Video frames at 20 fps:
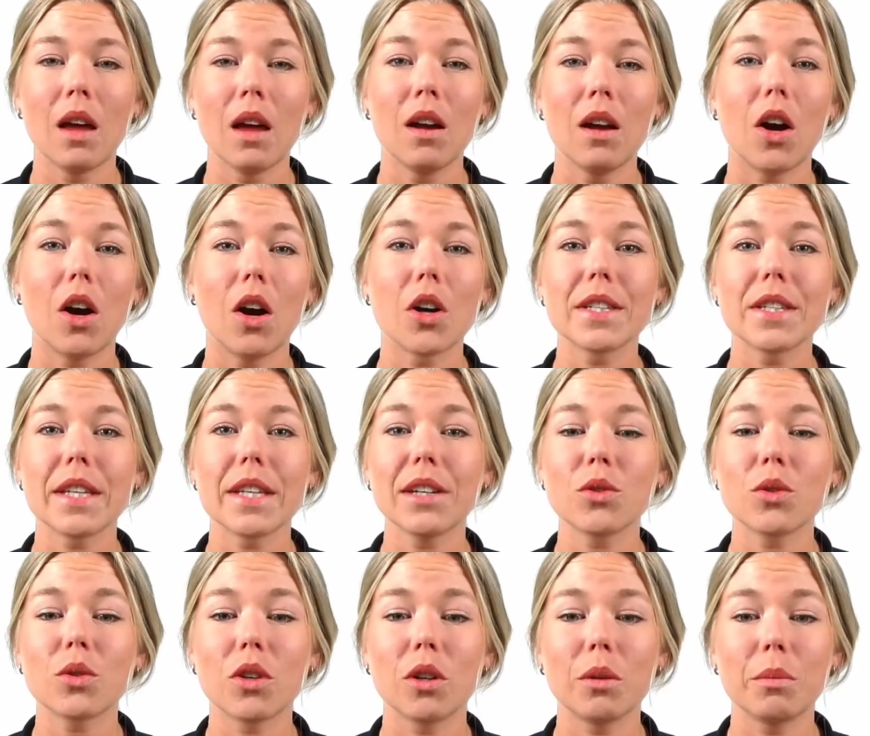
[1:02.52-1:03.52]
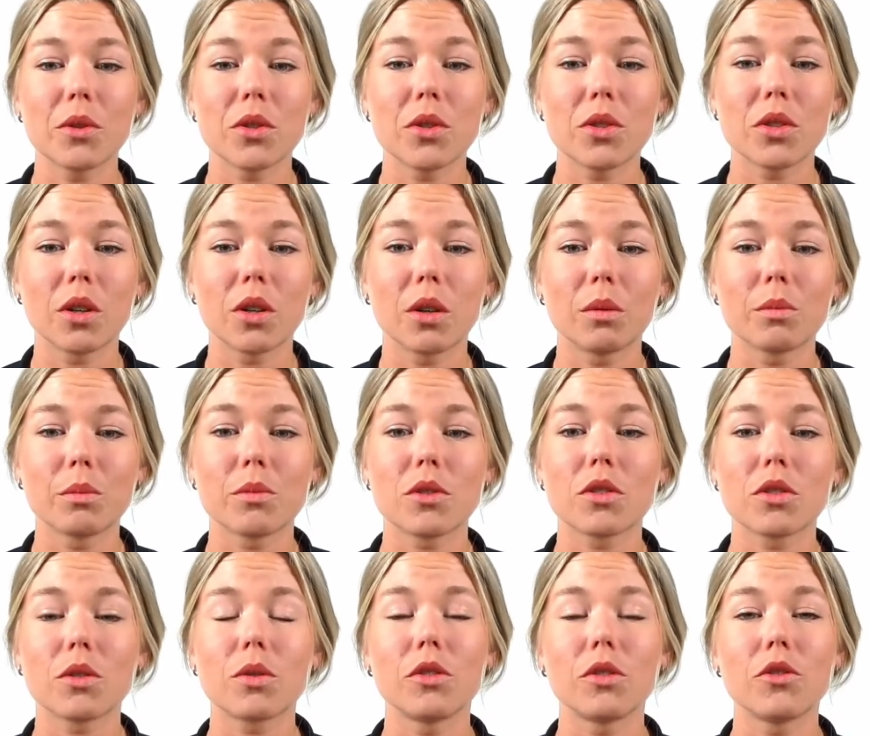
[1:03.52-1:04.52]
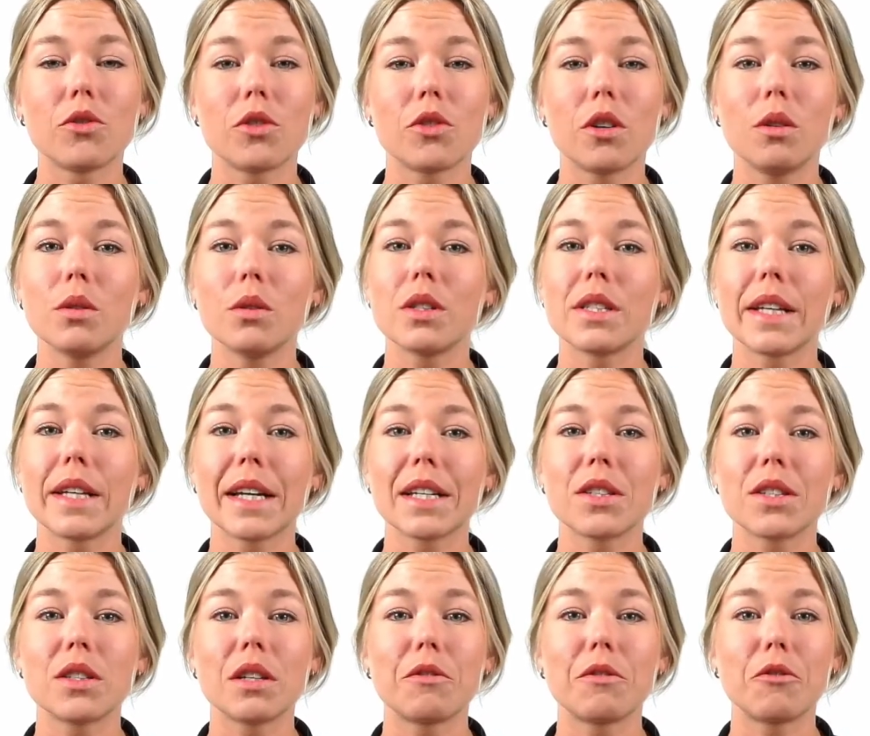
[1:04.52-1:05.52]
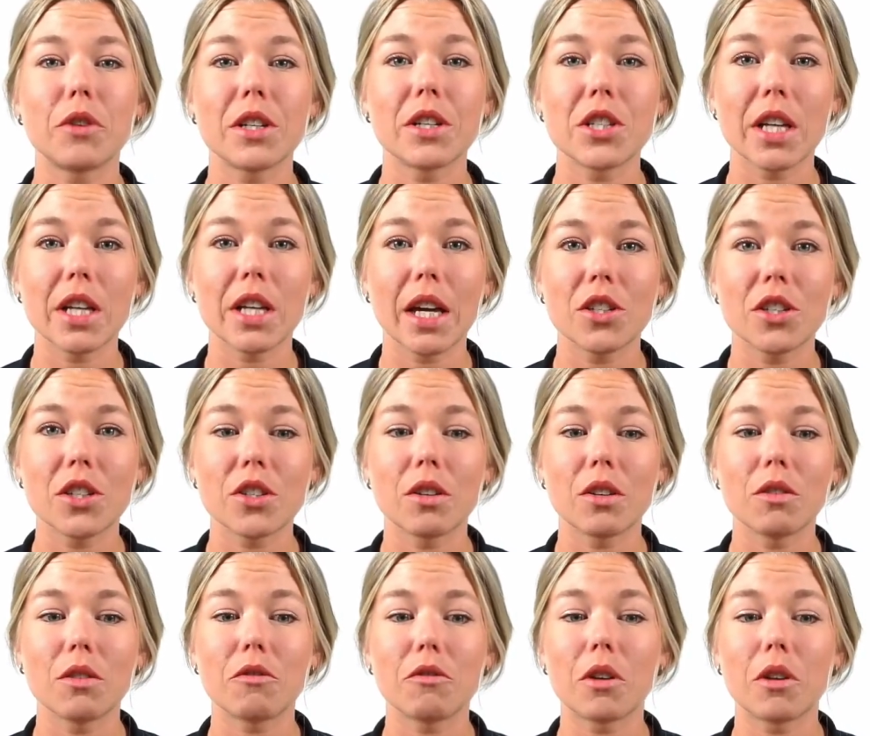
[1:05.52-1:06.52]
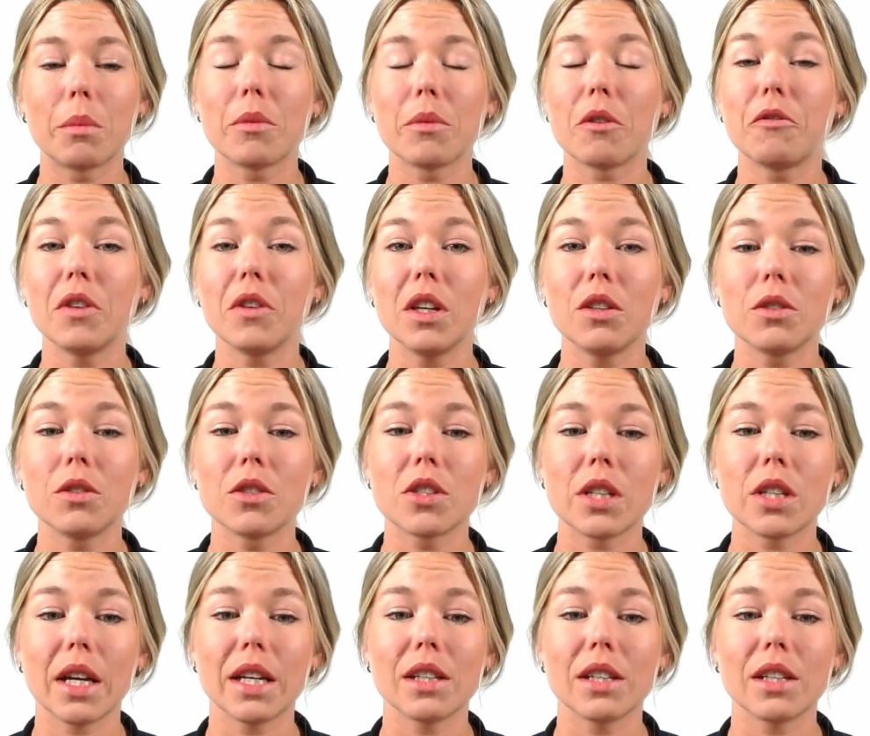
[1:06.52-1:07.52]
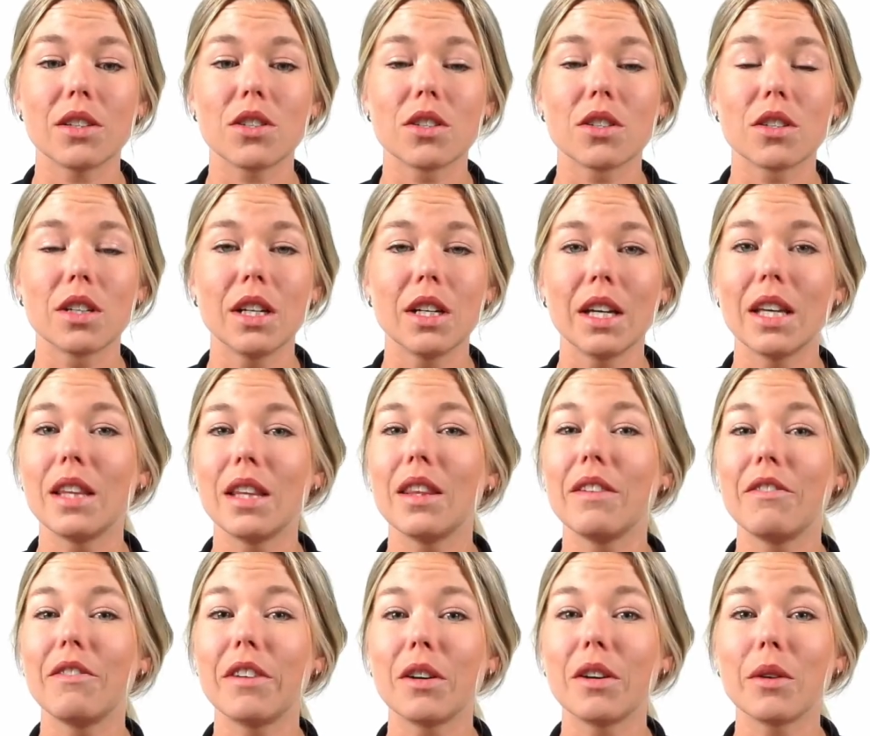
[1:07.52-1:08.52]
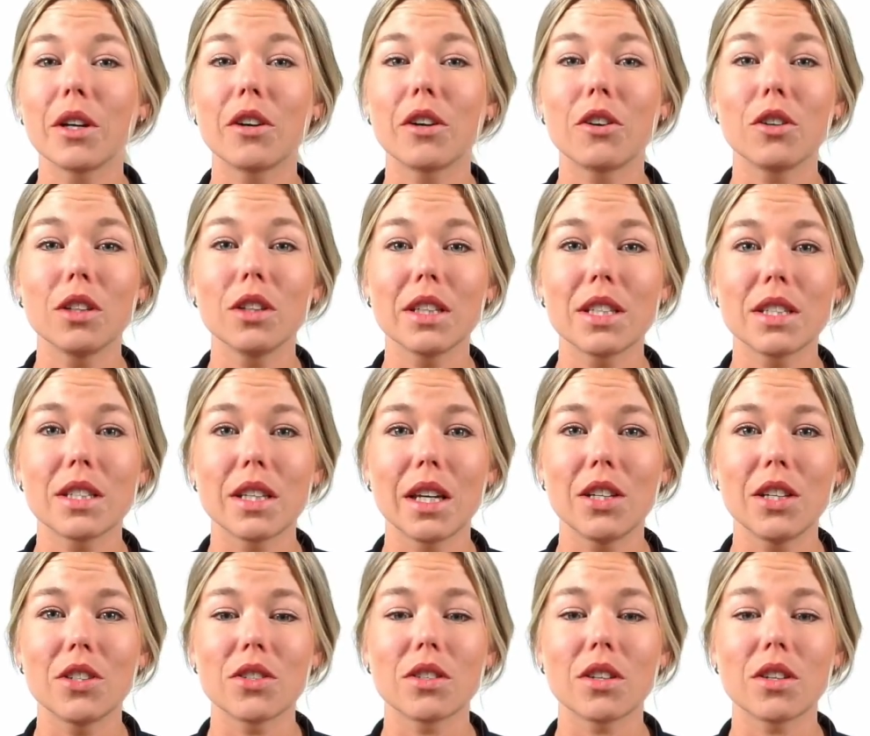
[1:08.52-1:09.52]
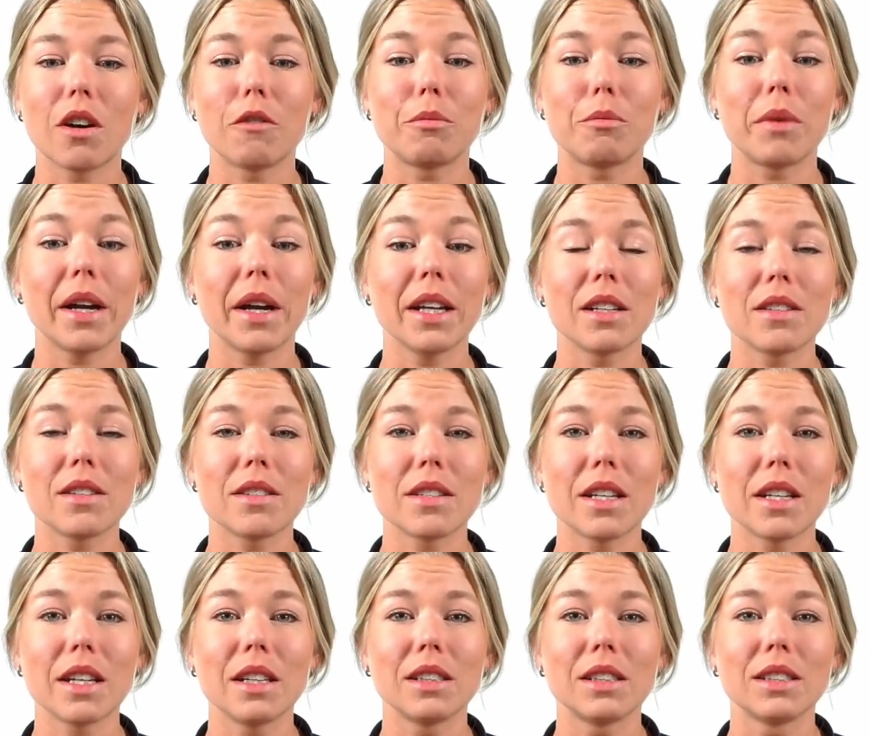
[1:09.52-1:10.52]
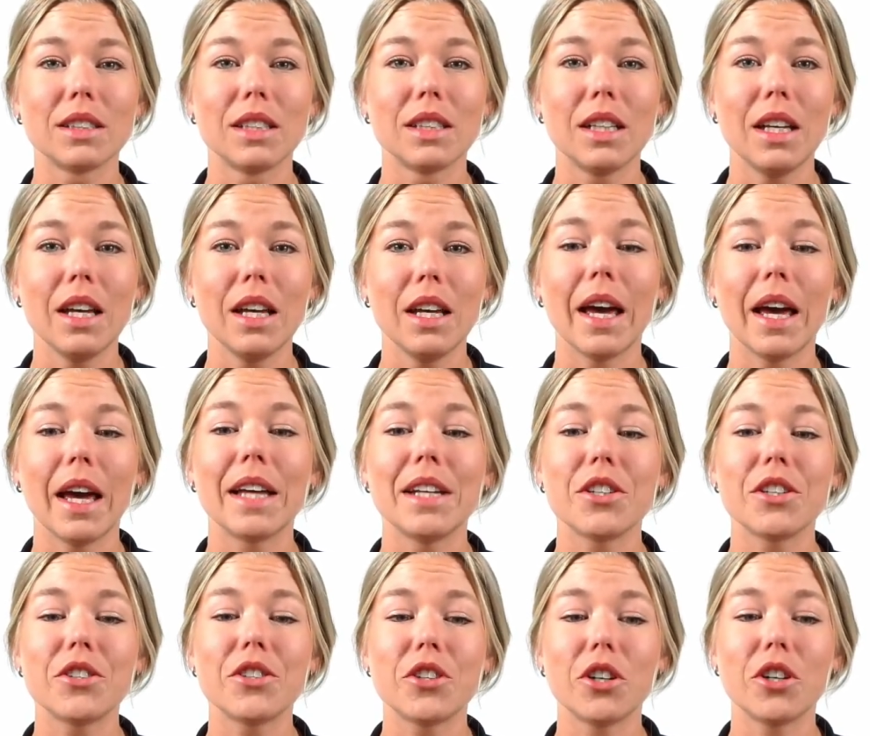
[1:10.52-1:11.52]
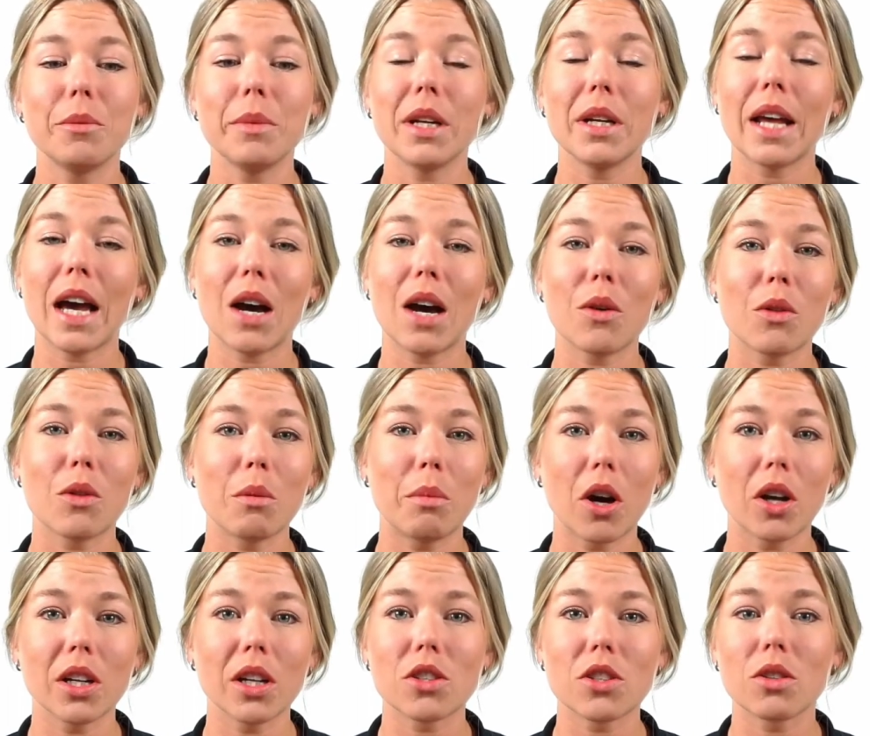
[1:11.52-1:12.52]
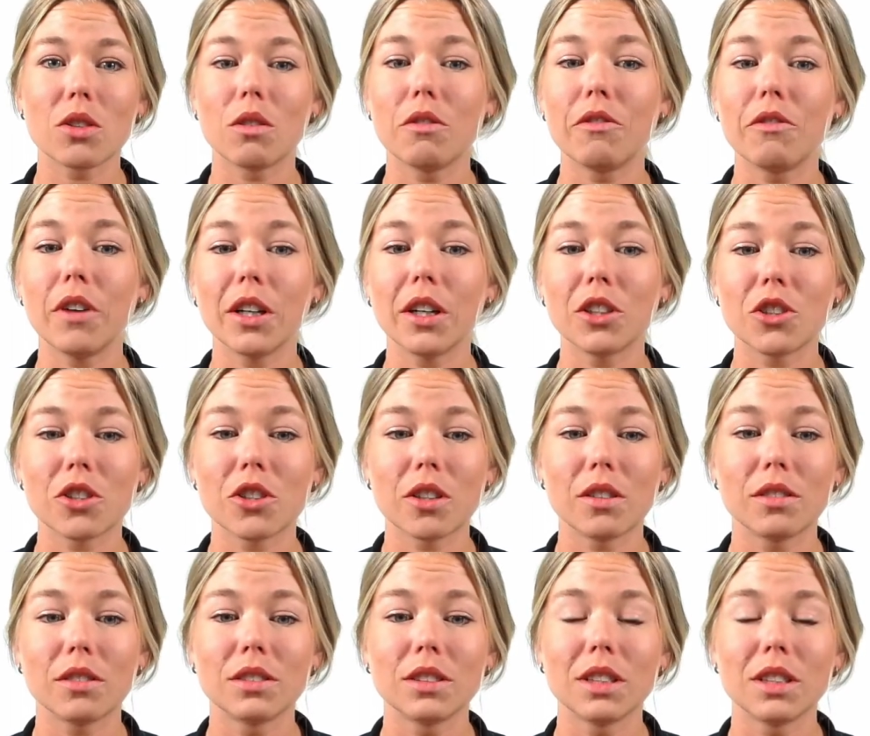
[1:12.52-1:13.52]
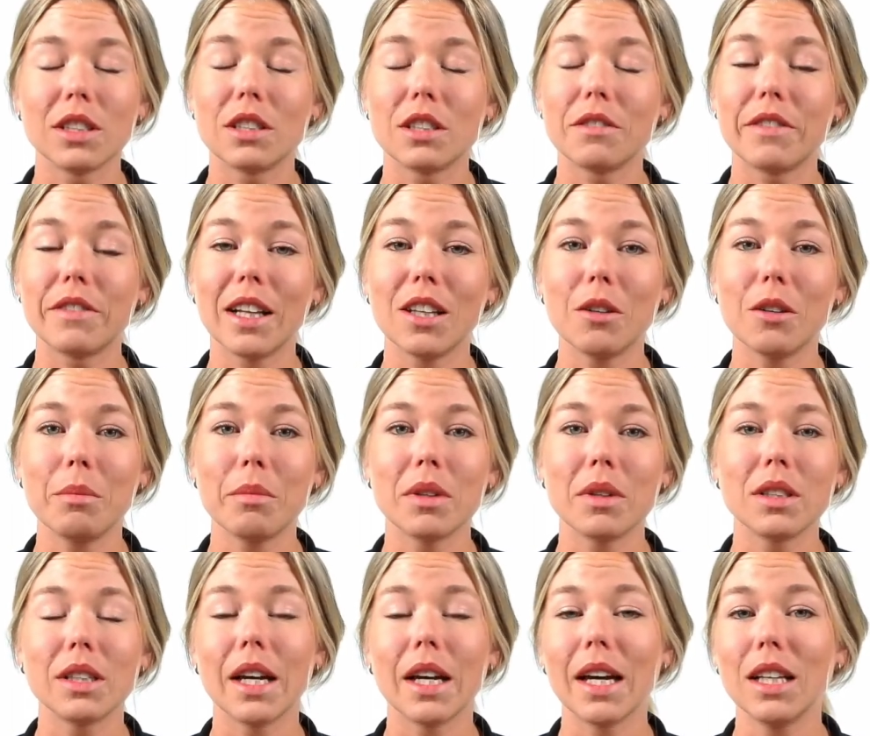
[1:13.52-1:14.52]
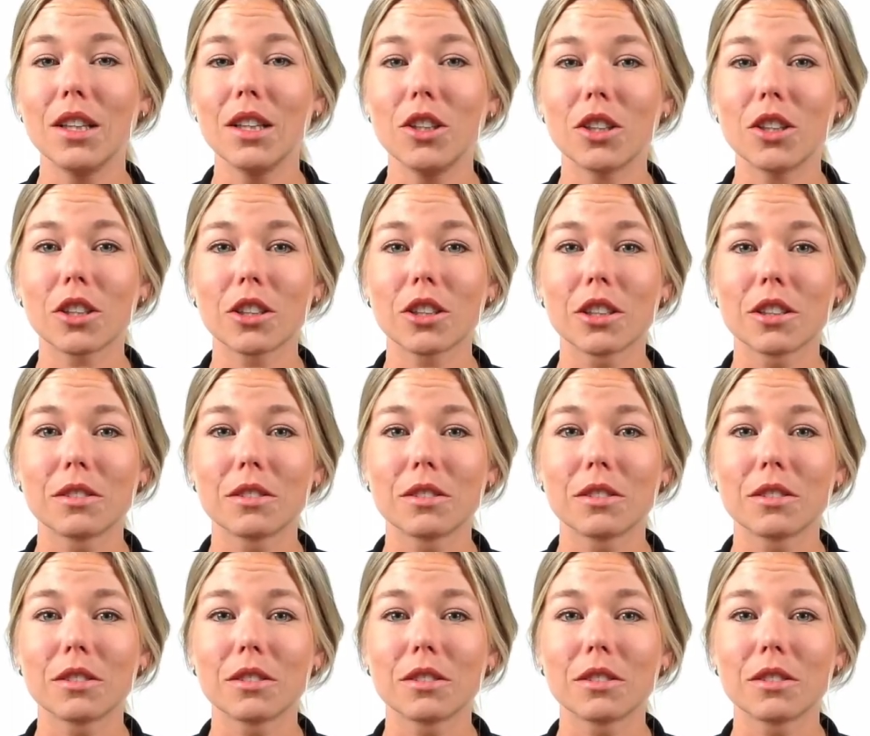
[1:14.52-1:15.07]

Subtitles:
Our sex chromosomes control sex differentiation from the fetal stage in the very early stages of pregnancy and determine how the body should function, develop, and look.